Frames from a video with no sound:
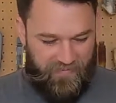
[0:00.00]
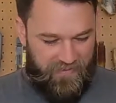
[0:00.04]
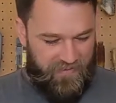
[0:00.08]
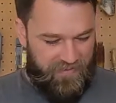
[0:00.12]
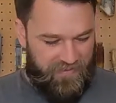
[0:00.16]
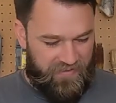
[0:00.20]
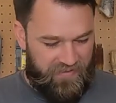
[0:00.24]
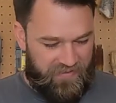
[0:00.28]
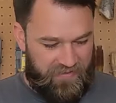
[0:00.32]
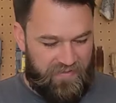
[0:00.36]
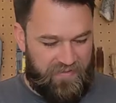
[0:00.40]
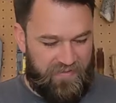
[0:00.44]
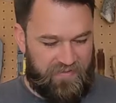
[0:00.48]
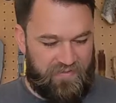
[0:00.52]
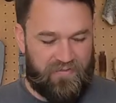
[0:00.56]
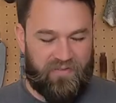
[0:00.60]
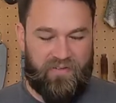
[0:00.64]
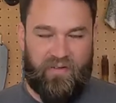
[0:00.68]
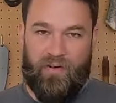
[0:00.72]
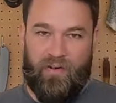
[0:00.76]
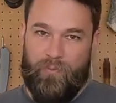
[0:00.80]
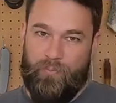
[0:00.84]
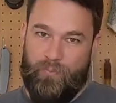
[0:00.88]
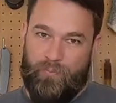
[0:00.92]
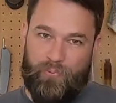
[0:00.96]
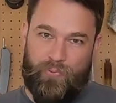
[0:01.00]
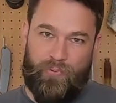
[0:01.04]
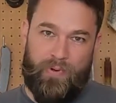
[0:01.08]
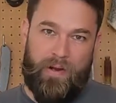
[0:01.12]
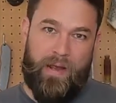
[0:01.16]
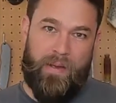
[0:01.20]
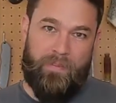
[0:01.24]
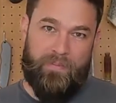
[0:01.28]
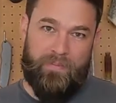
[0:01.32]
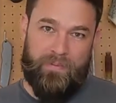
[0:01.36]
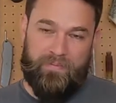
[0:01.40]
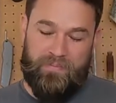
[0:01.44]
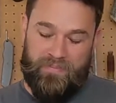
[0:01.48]
These are
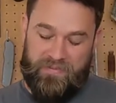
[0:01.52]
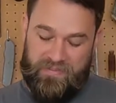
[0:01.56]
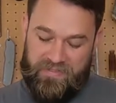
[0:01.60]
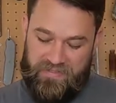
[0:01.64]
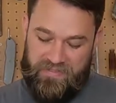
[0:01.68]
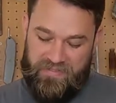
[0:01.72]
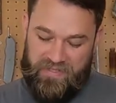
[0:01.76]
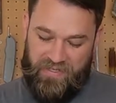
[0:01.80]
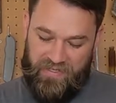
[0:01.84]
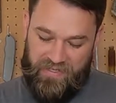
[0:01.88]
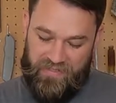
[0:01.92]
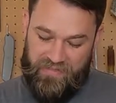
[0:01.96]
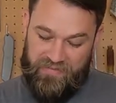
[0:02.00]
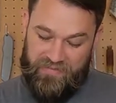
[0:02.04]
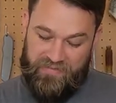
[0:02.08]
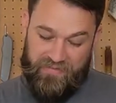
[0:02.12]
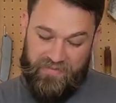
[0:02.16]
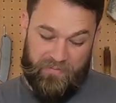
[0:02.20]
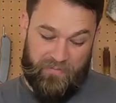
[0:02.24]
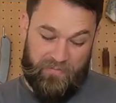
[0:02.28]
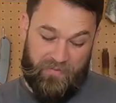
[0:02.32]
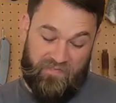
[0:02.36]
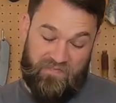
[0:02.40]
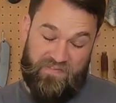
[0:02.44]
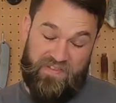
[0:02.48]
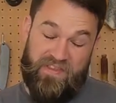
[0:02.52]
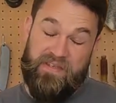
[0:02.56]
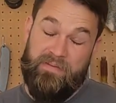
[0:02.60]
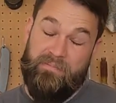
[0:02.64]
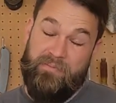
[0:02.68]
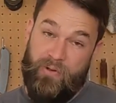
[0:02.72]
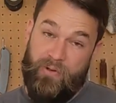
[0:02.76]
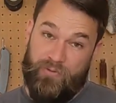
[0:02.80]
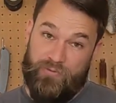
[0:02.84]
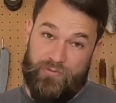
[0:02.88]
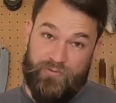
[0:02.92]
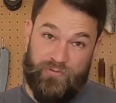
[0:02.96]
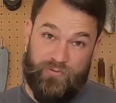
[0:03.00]
probably some of the
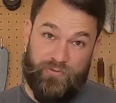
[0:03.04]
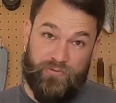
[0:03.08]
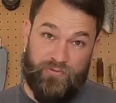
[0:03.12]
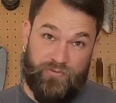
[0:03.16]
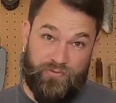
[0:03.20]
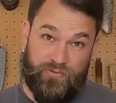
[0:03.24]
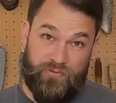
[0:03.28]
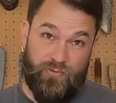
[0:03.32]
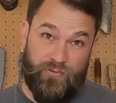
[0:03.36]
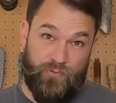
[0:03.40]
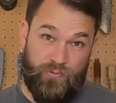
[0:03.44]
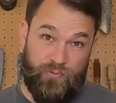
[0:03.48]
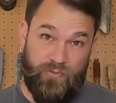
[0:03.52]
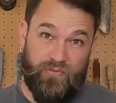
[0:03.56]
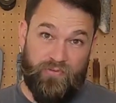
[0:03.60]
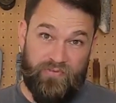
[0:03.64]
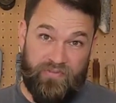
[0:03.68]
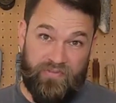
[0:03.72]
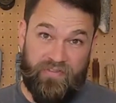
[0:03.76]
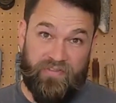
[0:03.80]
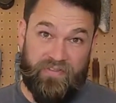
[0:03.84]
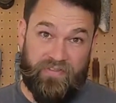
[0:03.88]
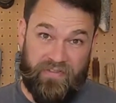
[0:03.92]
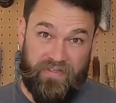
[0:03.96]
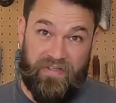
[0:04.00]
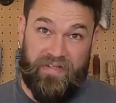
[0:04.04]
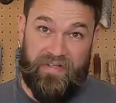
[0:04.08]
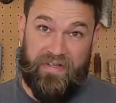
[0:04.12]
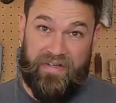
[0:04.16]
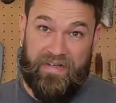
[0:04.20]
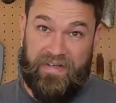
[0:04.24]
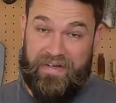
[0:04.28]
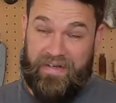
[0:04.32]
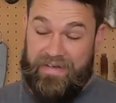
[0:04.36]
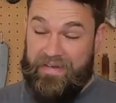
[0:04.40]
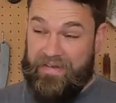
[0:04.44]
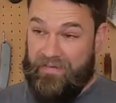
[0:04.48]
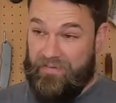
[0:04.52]
most used tools that I
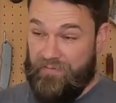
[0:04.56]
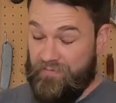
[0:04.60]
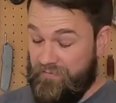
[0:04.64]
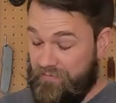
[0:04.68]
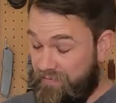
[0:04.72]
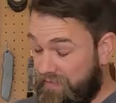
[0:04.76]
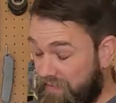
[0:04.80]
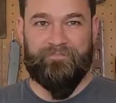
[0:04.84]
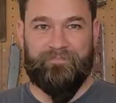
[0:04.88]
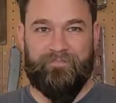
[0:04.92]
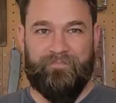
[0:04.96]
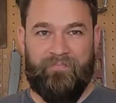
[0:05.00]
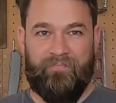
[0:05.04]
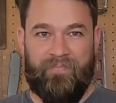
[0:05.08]
have.